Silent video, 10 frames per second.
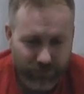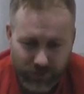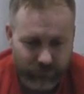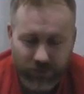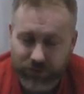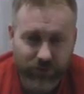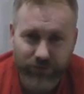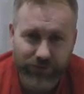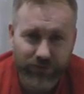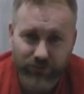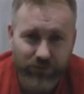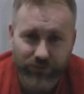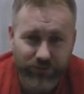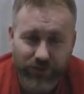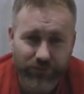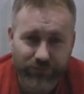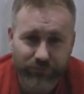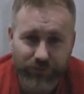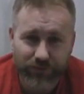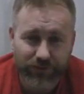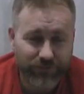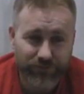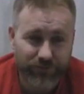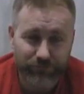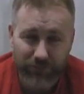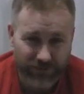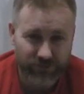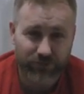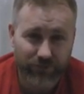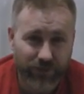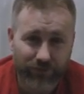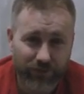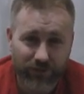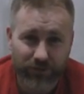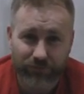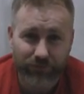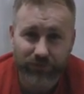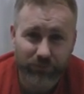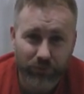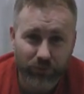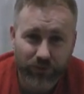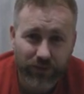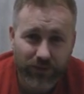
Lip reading: I can't thank you guys enough, really. It's just magical to have that level of support.